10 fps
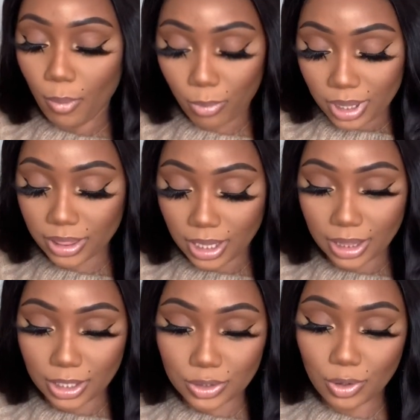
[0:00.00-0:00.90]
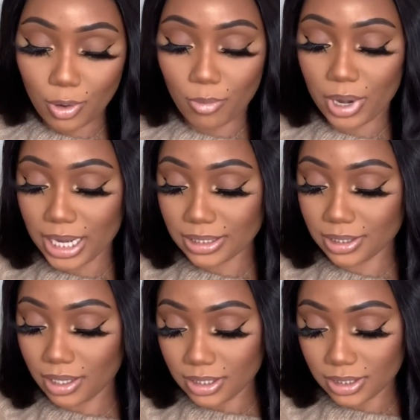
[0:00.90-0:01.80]
with this coat when I
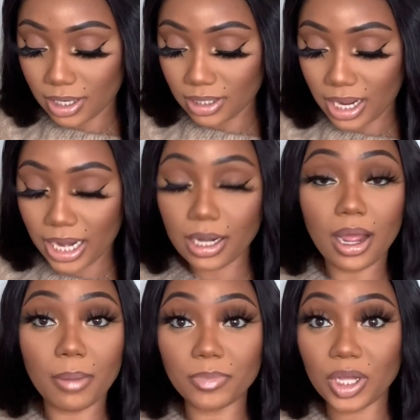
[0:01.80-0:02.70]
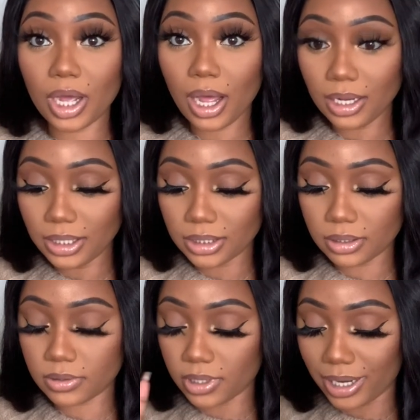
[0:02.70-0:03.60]
saw this online. Um, the color,
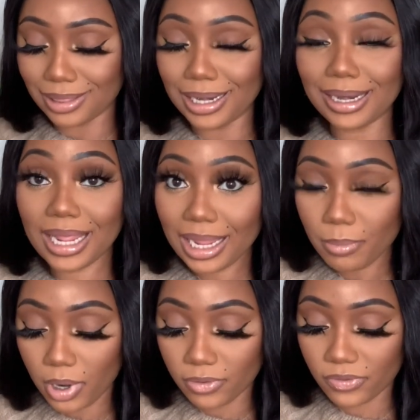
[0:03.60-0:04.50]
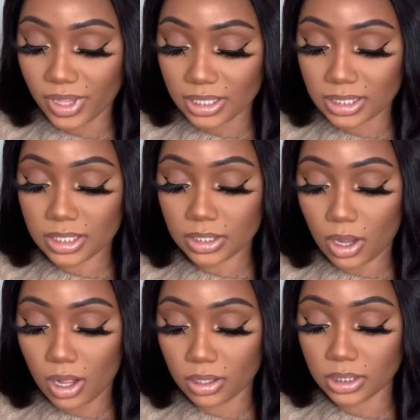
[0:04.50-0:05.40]
sorry, the name of this is
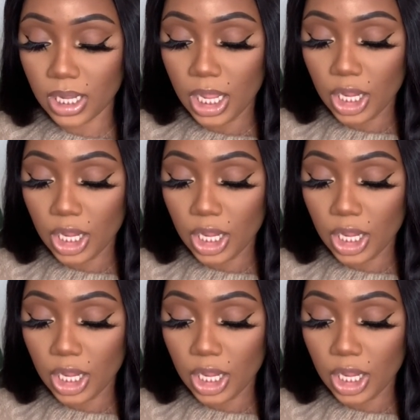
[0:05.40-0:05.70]
called